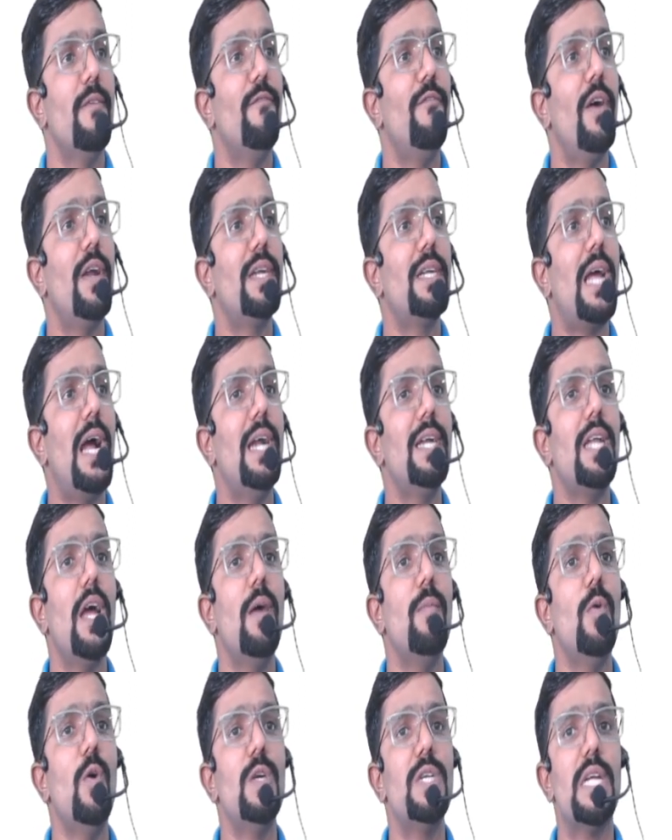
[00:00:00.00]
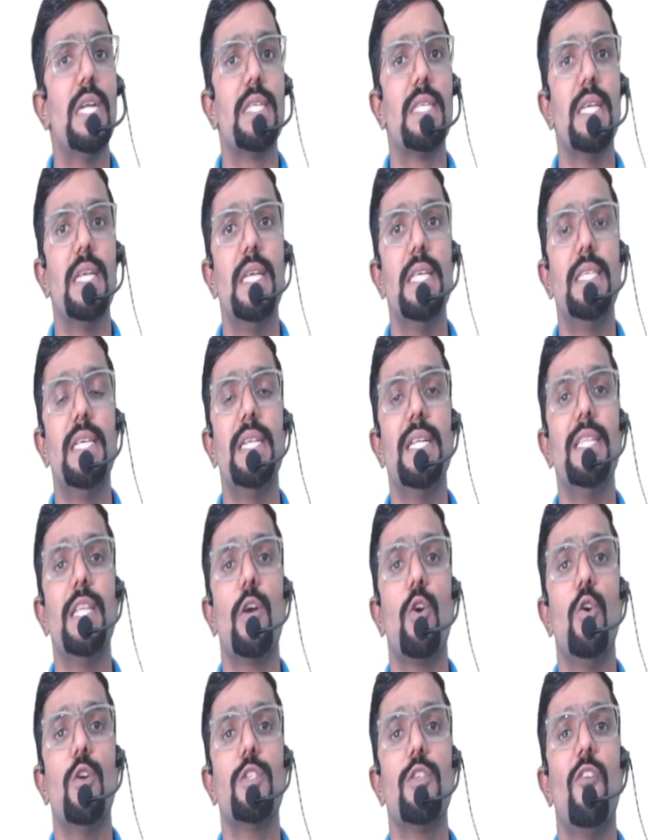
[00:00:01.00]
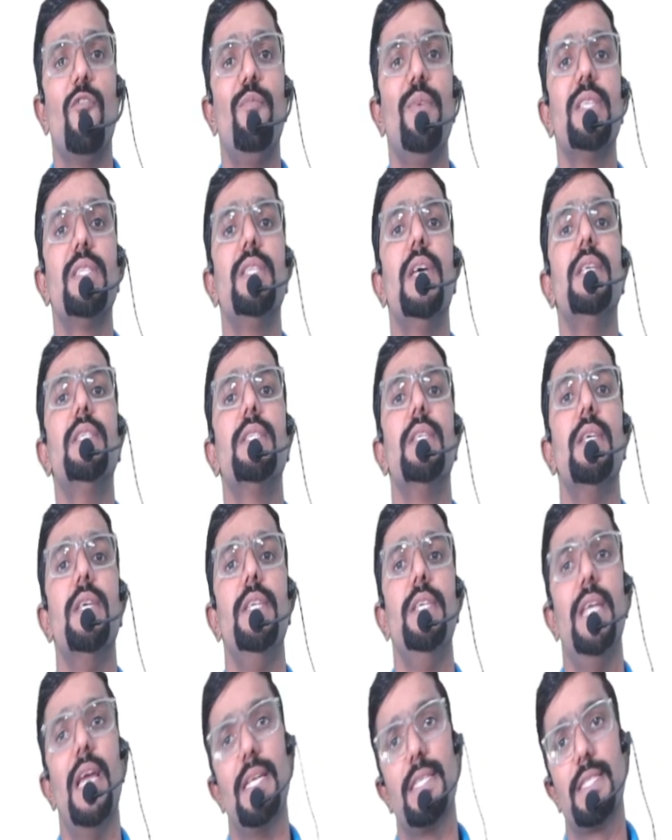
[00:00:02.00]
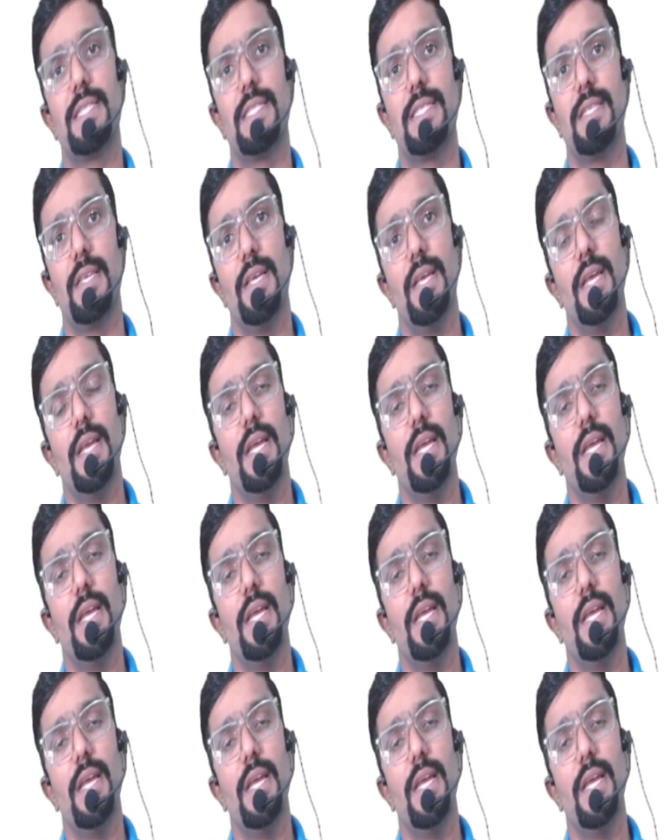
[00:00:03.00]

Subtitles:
For Tata Motors, is it in the course of business? Yes.